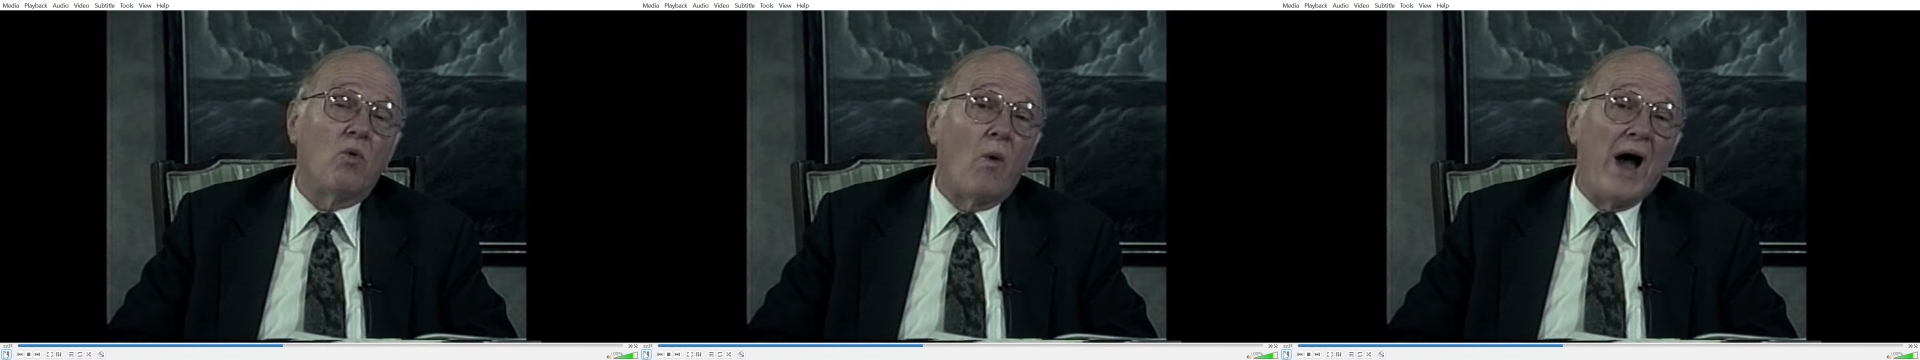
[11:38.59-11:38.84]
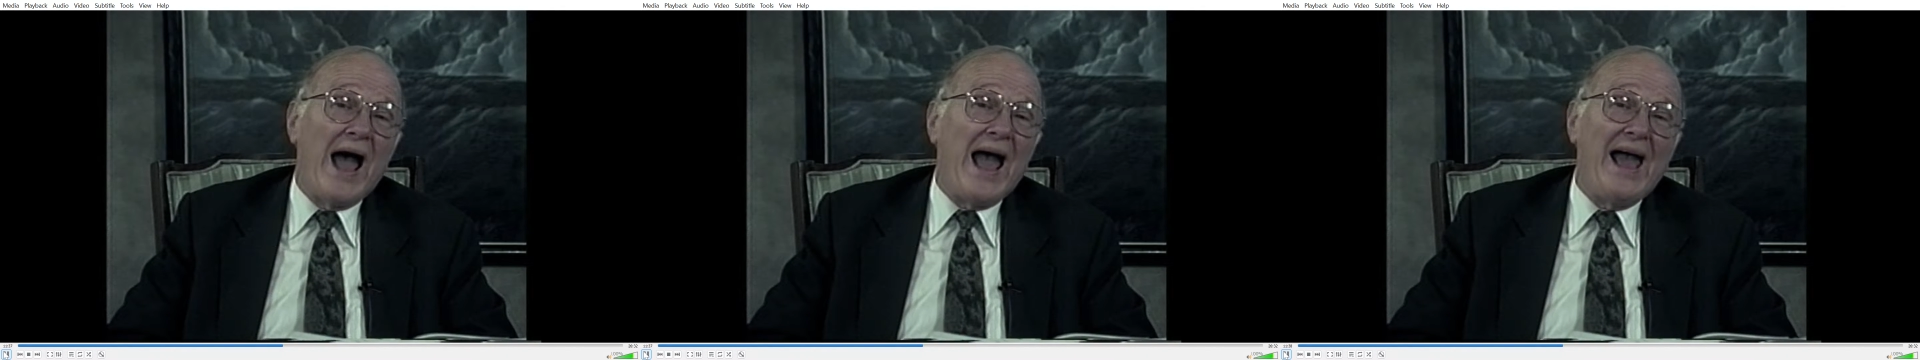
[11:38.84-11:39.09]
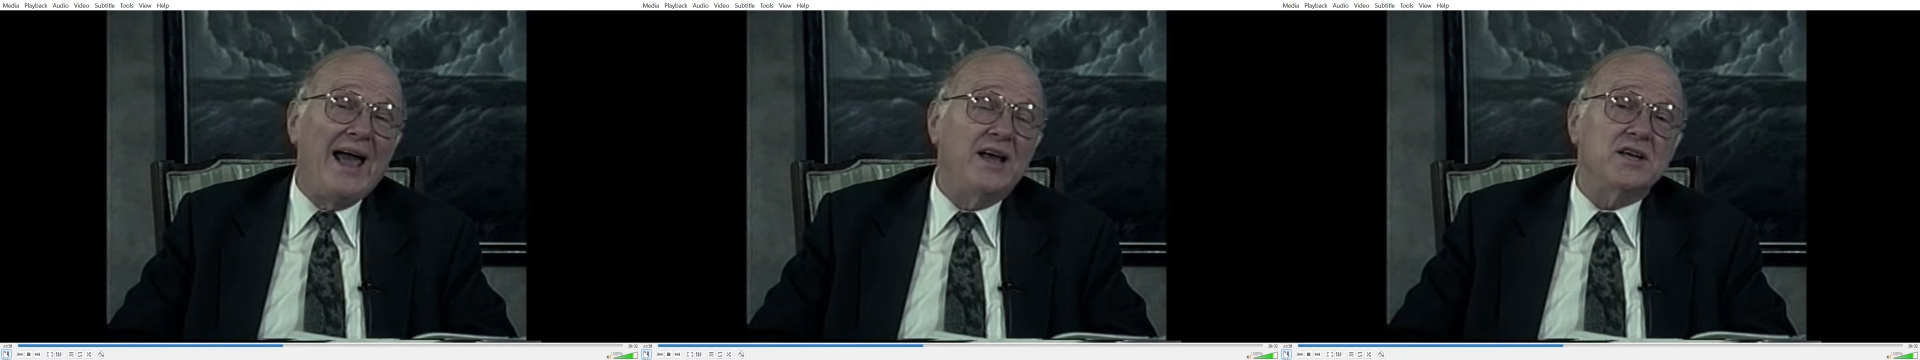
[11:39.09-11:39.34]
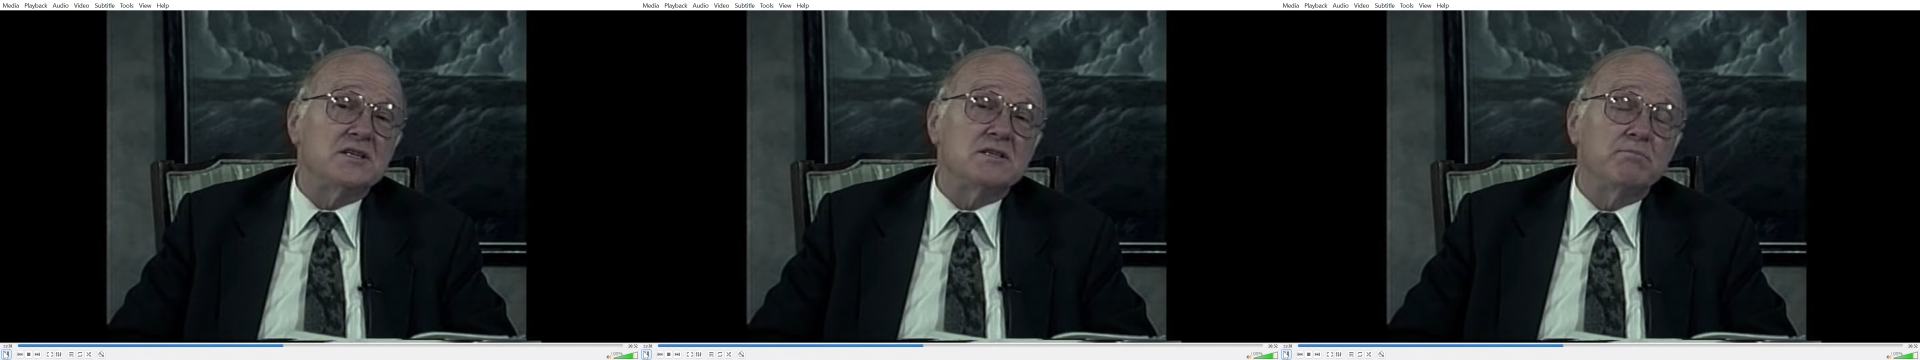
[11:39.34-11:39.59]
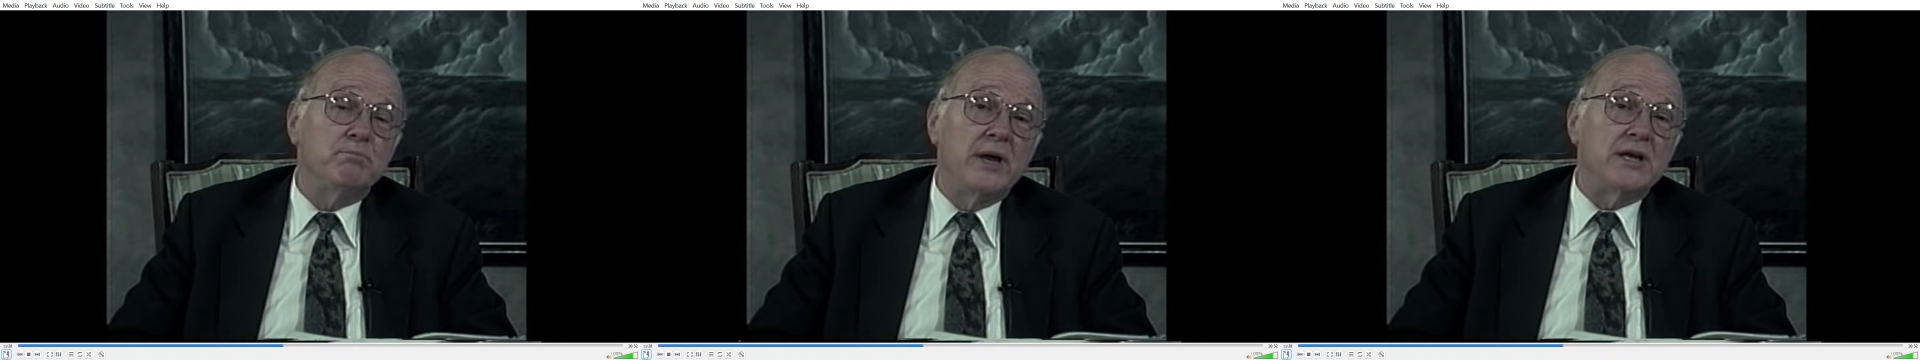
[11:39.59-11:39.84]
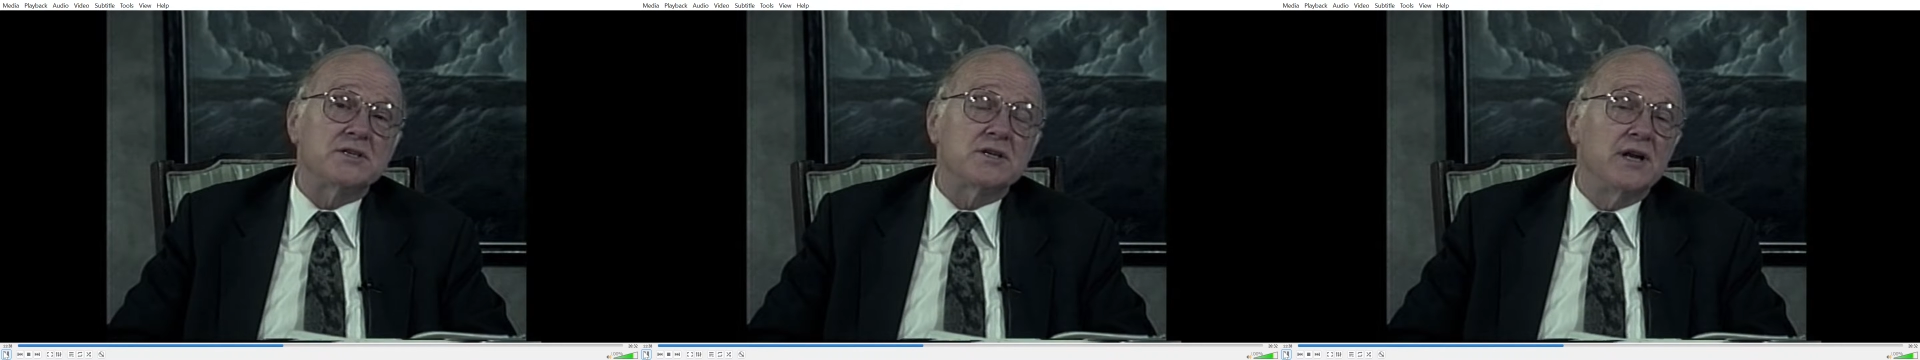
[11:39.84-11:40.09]
wise
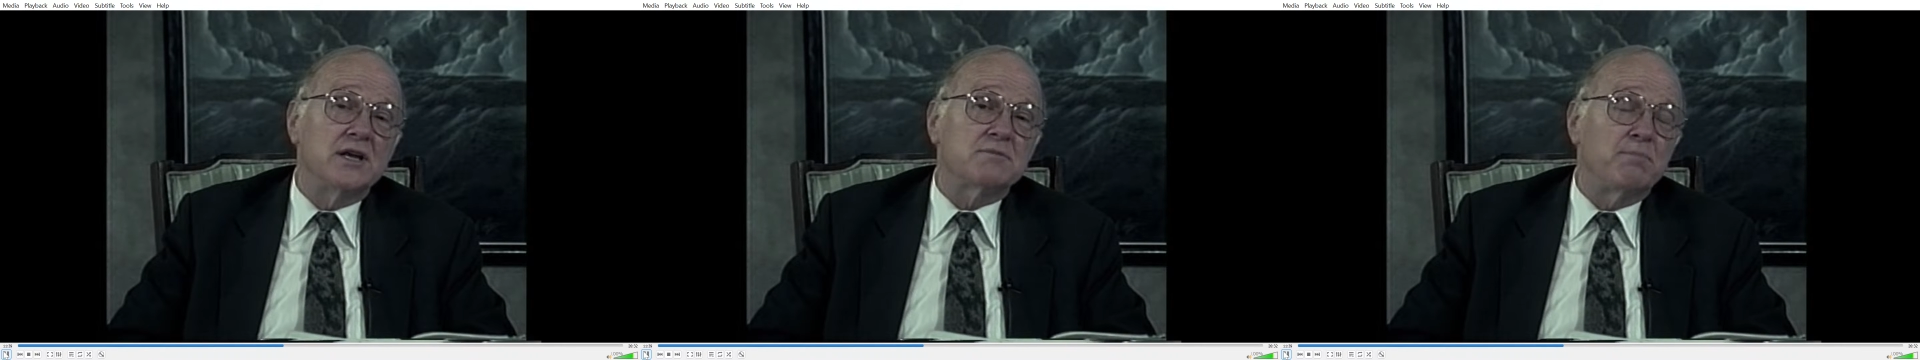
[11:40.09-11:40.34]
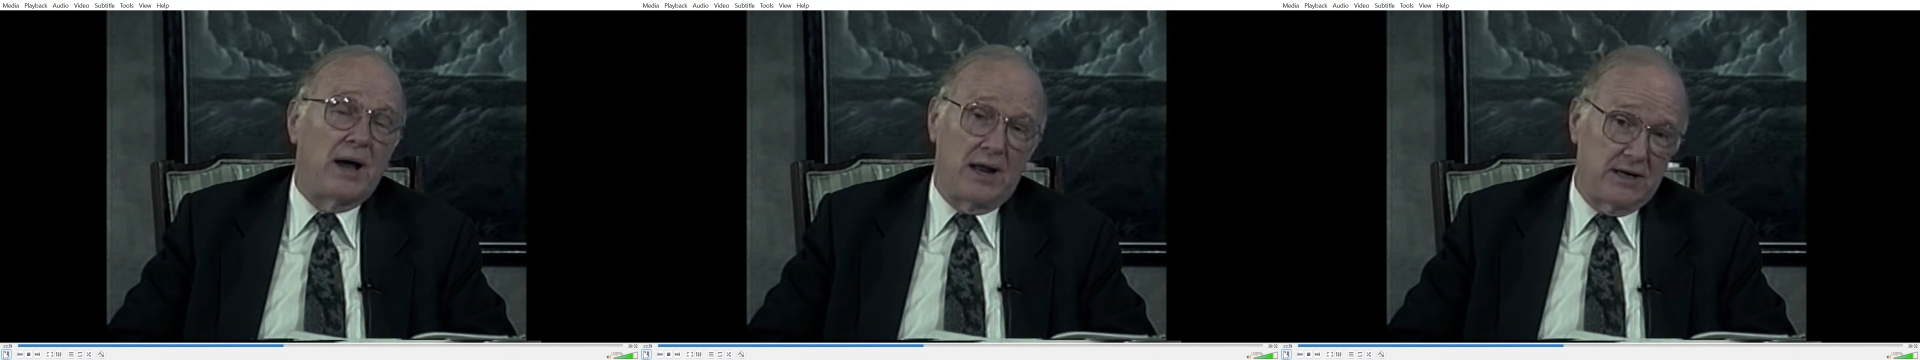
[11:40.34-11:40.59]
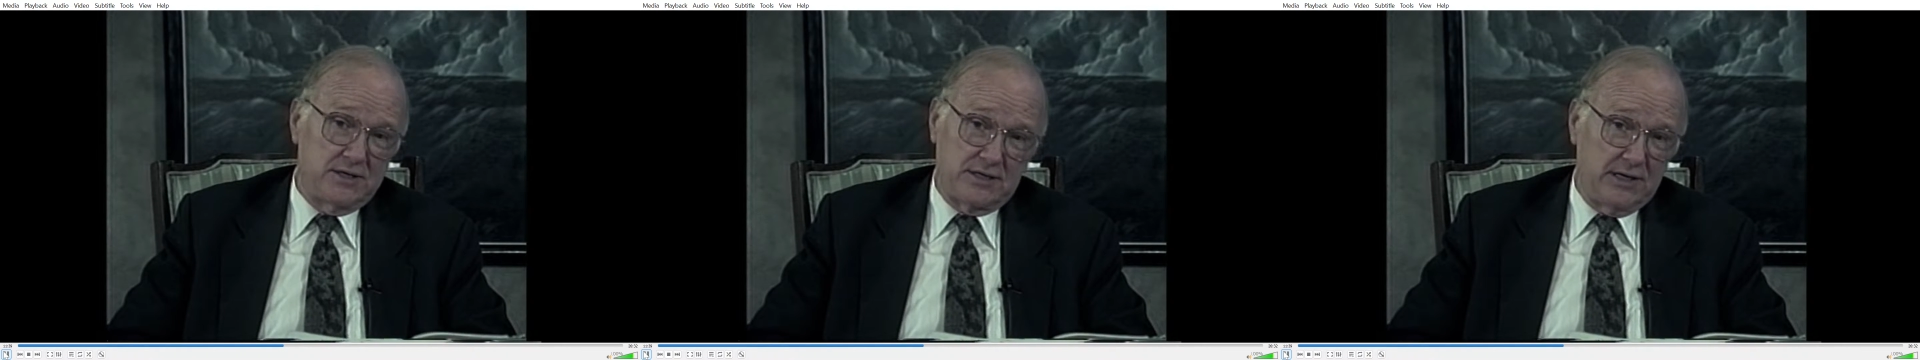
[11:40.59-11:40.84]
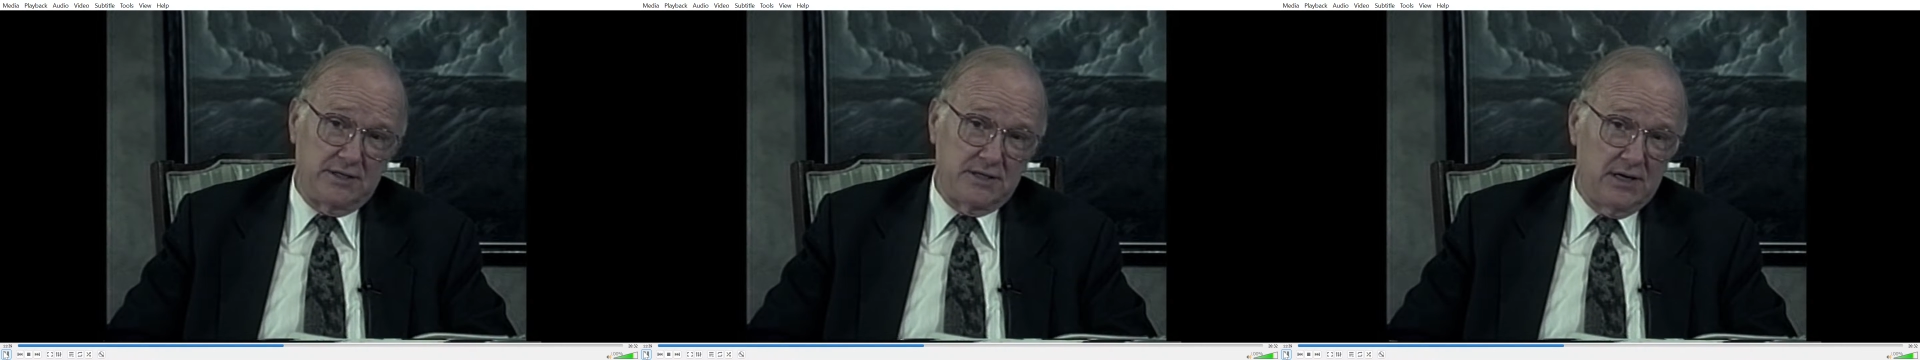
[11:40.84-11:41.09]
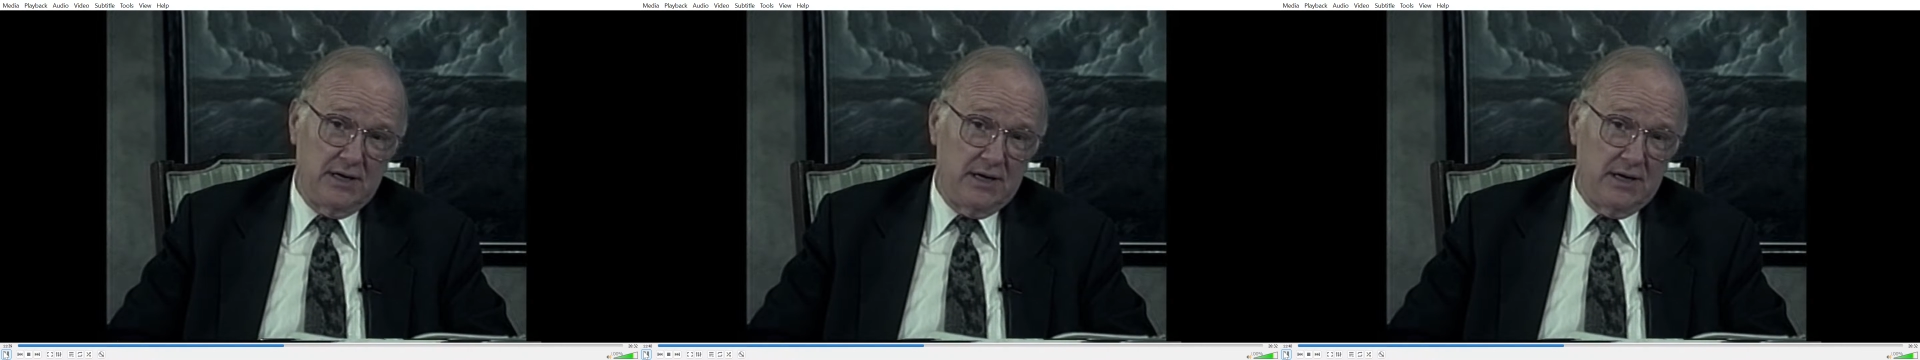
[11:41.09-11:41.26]
business policies.